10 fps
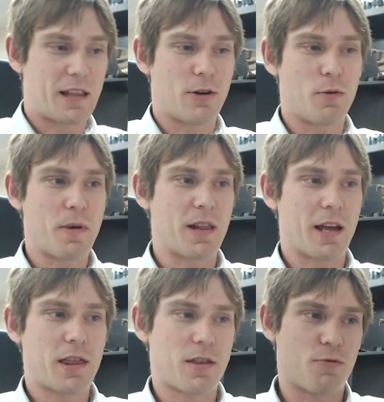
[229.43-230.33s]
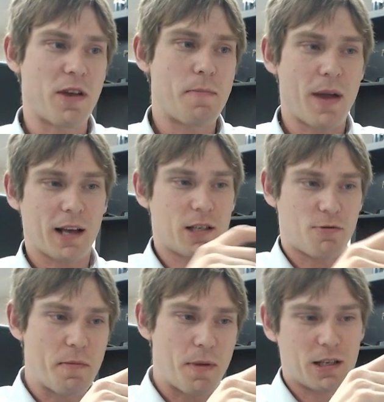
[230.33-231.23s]
there will be like 3 picks,
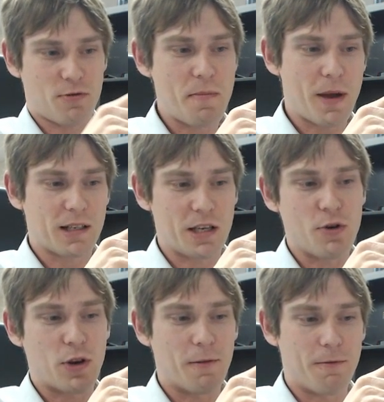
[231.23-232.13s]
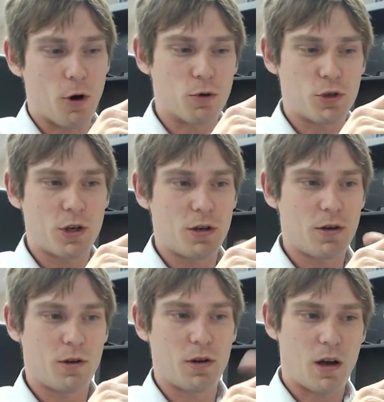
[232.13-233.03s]
and you can vote
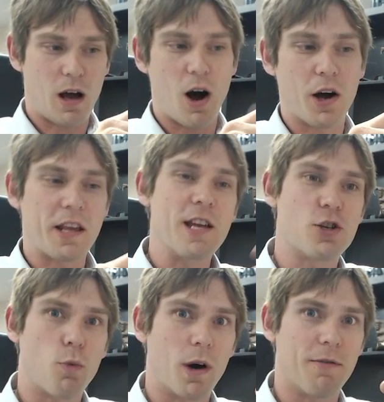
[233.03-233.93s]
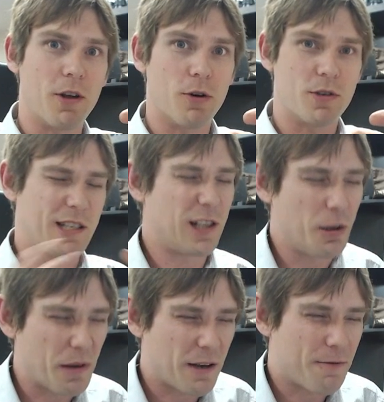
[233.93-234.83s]
on each one of those. It's a little
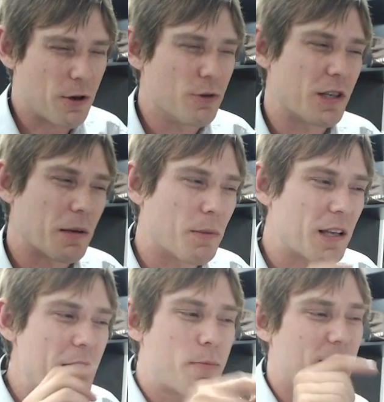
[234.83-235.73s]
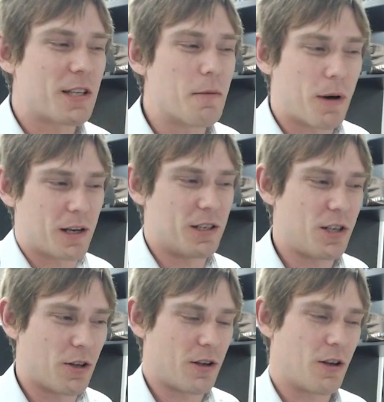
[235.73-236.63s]
bit confusing, but keep pressing the button
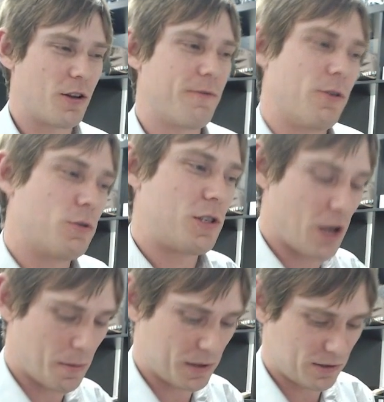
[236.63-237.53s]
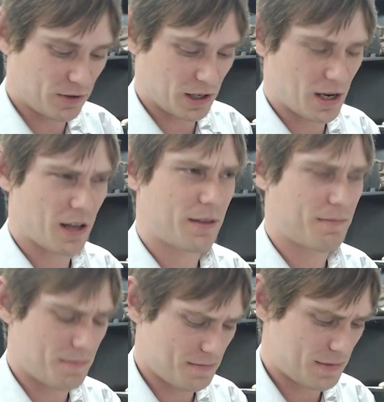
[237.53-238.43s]
until all your votes stop. It's really not
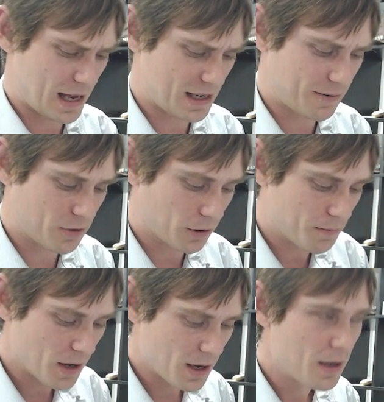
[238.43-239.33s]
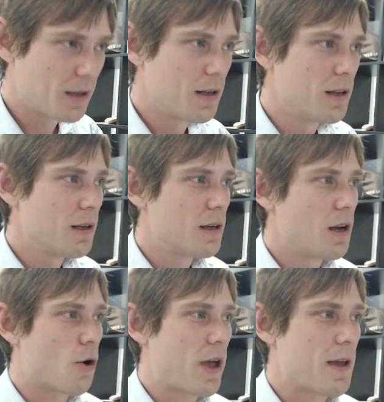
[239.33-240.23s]
that difficult.
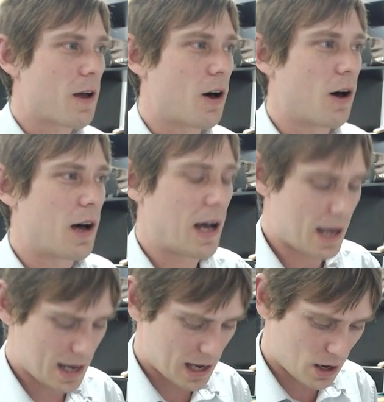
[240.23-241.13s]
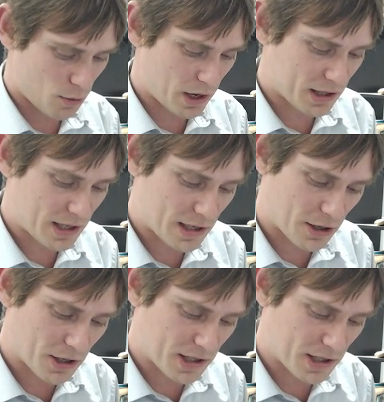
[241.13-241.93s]
Okay, what else is there to